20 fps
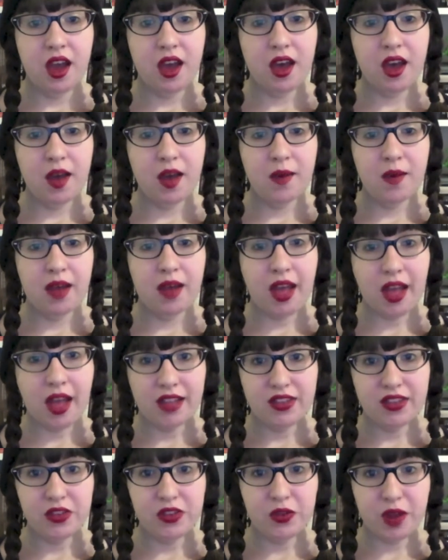
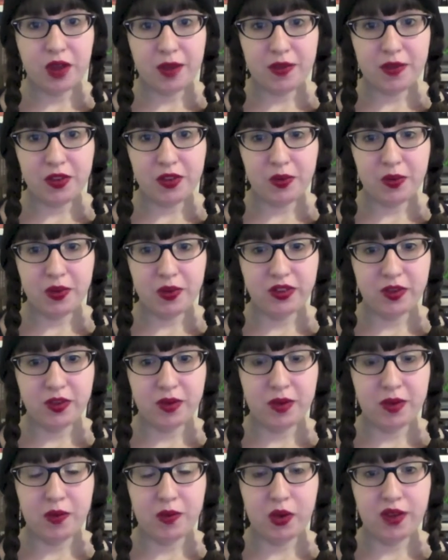I described this book
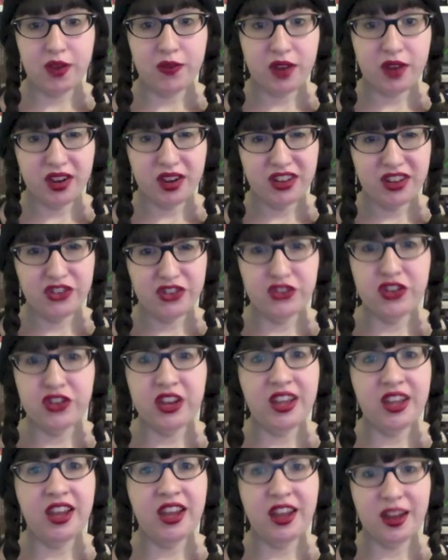to my boyfriend as
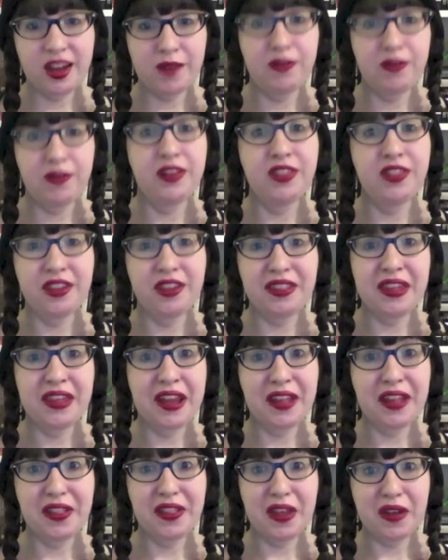shitting on everything
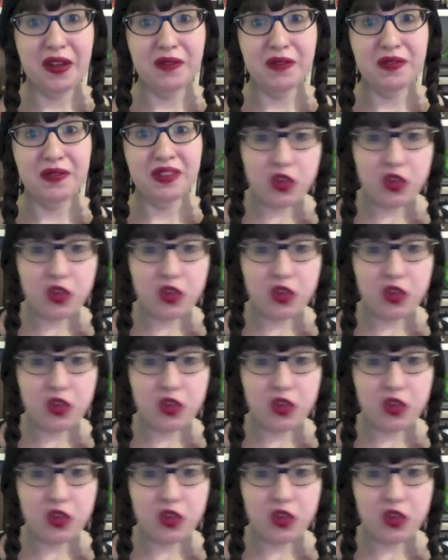that I love.